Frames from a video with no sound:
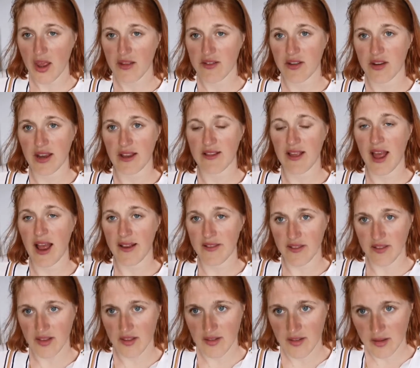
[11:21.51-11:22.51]
So this
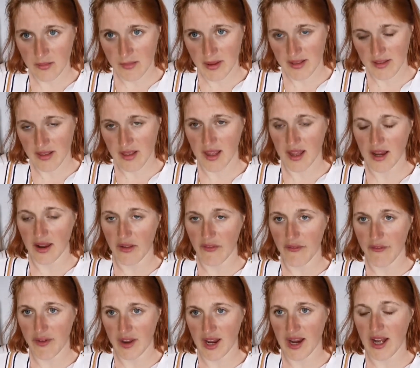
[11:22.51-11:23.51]
anti-Semitic
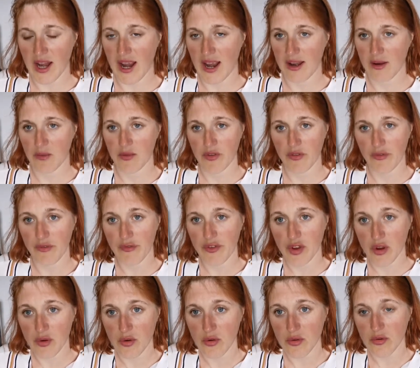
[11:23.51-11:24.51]
feeling was
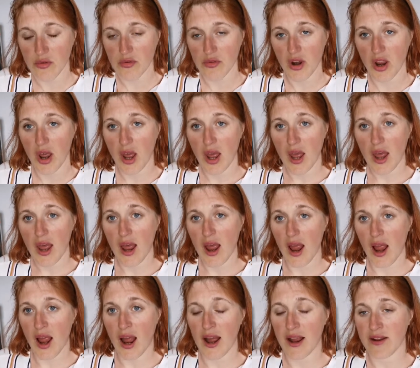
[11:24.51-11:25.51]
fueled,
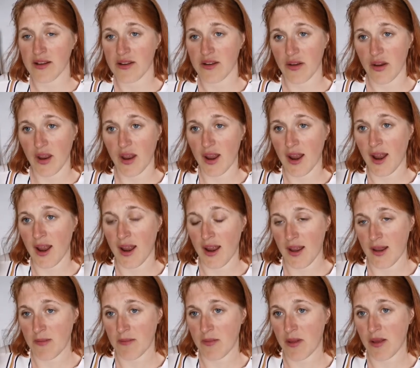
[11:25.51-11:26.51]
and
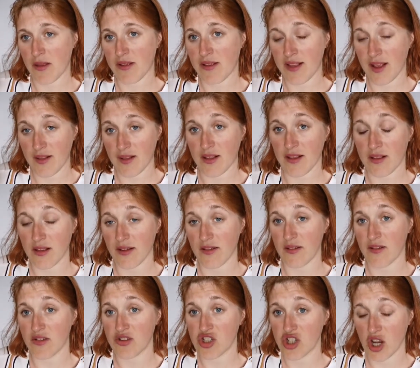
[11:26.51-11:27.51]
German
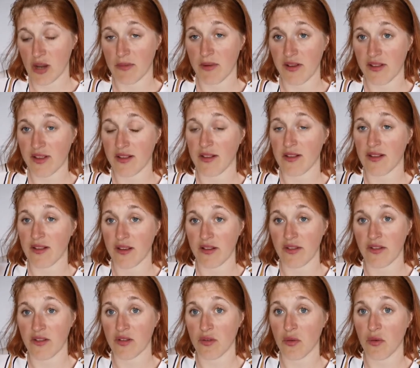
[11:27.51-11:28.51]

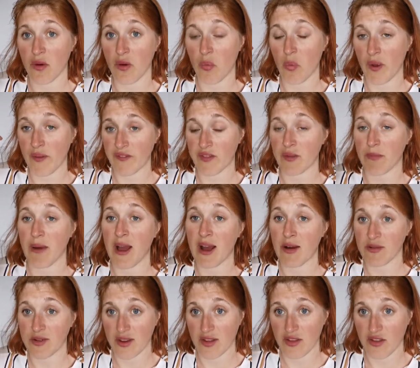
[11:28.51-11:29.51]
citizens went
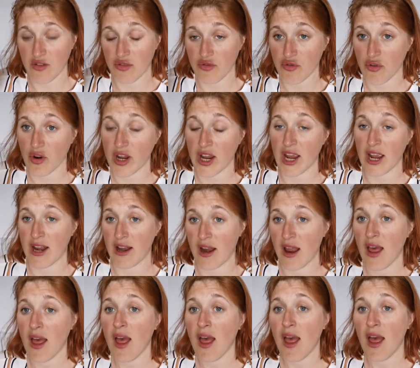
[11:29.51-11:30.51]
about
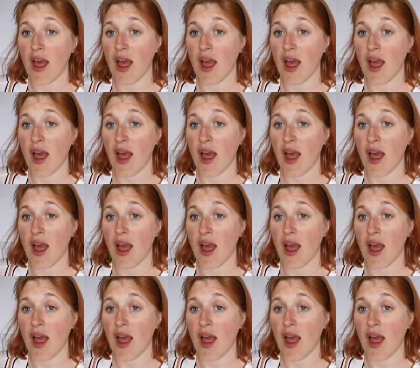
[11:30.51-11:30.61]
destroying